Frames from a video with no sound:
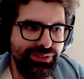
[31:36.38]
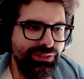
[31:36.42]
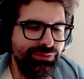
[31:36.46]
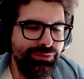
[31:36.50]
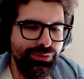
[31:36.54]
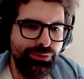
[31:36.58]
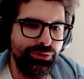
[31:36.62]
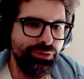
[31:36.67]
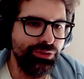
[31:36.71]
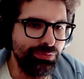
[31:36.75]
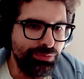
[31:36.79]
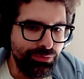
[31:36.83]
if
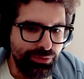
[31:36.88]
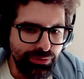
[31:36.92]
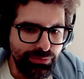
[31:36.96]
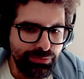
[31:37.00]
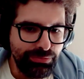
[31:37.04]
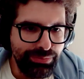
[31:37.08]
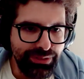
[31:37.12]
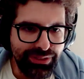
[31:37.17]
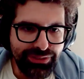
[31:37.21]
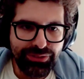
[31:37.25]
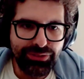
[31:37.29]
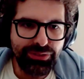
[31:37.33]
you're a small
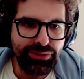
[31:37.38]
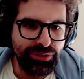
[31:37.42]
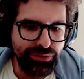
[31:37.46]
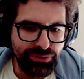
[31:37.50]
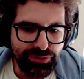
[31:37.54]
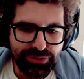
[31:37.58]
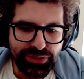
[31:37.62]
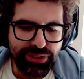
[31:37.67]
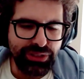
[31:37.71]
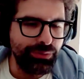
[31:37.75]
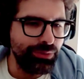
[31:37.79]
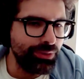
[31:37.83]
business owner,
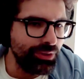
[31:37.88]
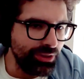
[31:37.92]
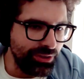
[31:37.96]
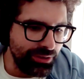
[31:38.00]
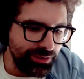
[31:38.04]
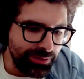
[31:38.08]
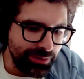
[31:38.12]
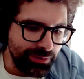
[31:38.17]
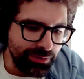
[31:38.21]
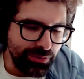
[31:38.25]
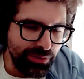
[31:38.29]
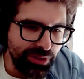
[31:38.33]
you're never going
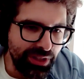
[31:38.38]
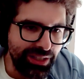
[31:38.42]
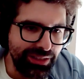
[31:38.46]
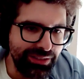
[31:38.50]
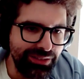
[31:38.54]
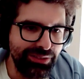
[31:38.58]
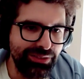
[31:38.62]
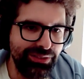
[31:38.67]
to do that.